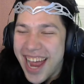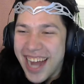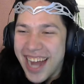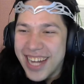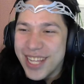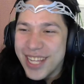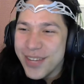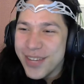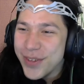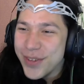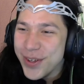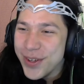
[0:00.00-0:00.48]

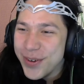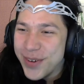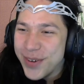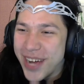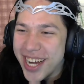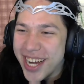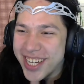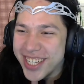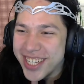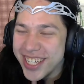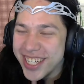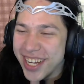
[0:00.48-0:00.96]
Any of you
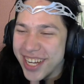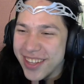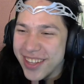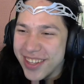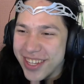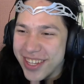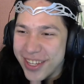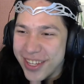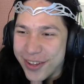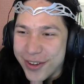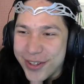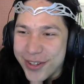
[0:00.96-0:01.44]
watching on
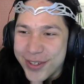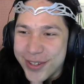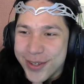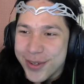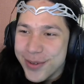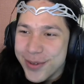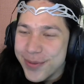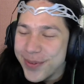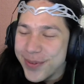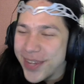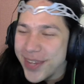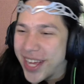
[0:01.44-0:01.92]
the
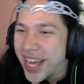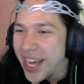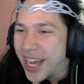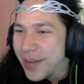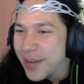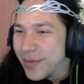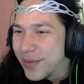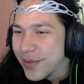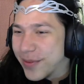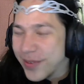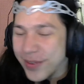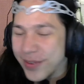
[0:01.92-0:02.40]
YouTube,
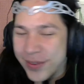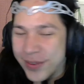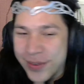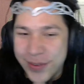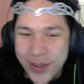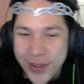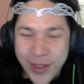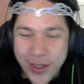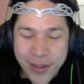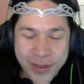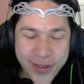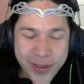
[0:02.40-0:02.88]
um,
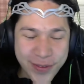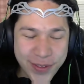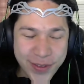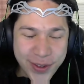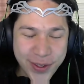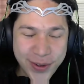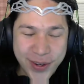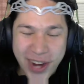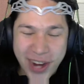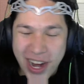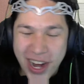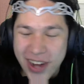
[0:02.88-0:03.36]
for those of
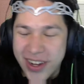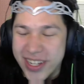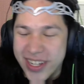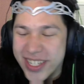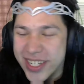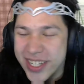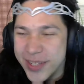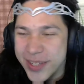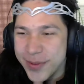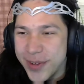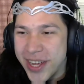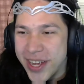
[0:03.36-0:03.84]
you who aren't
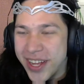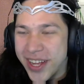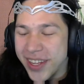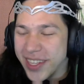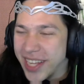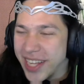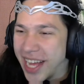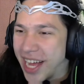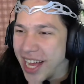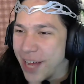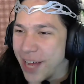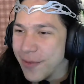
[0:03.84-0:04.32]
as
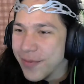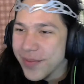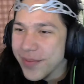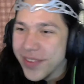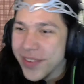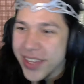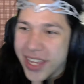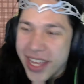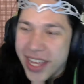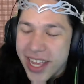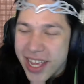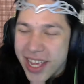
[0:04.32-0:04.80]
well, um,
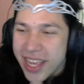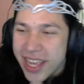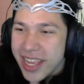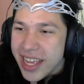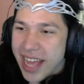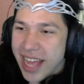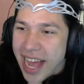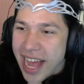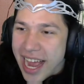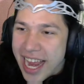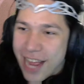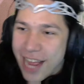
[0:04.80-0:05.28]

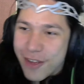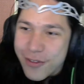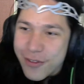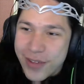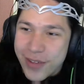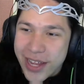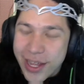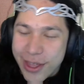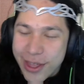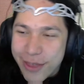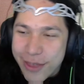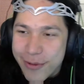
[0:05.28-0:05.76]
I have
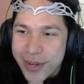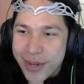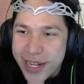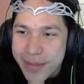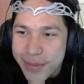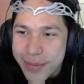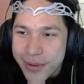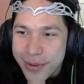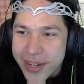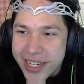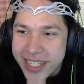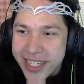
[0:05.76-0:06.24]
a
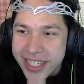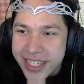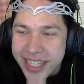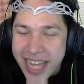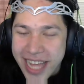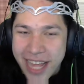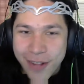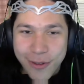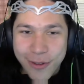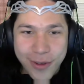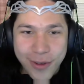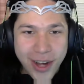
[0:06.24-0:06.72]
3D printed
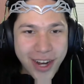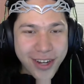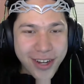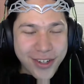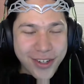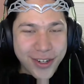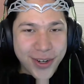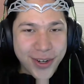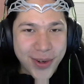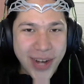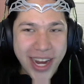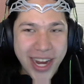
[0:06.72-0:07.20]

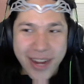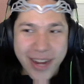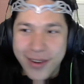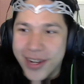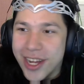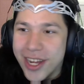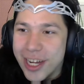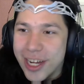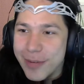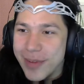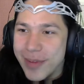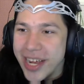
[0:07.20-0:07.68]
Elrond crown
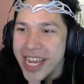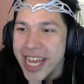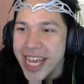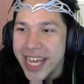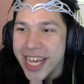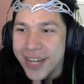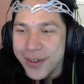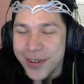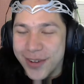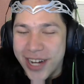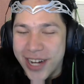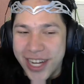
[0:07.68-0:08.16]
on my
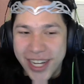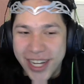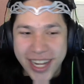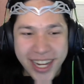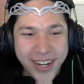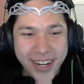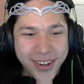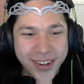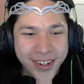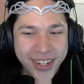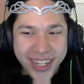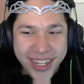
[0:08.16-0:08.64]
head right
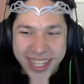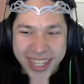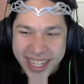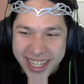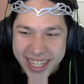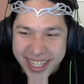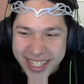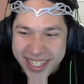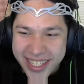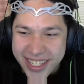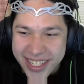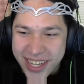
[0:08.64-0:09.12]
now. Yes.
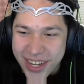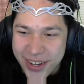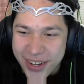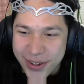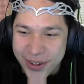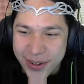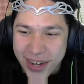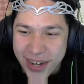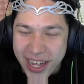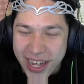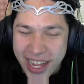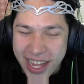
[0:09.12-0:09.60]
So uh,
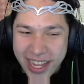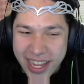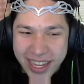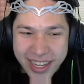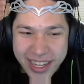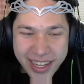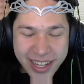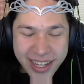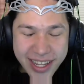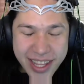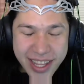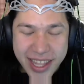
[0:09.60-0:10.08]
yes. Uh,
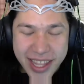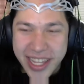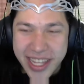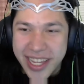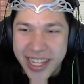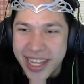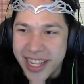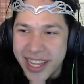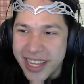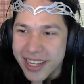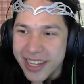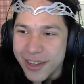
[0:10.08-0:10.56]
the
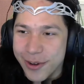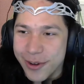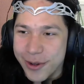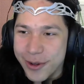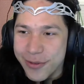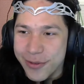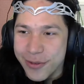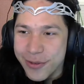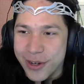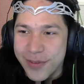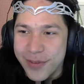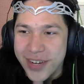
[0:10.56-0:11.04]
uh, Lord
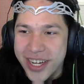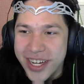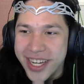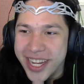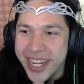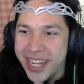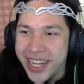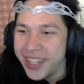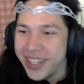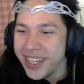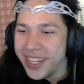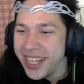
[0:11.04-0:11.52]
job. of
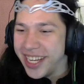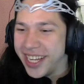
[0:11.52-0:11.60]
Rivendell.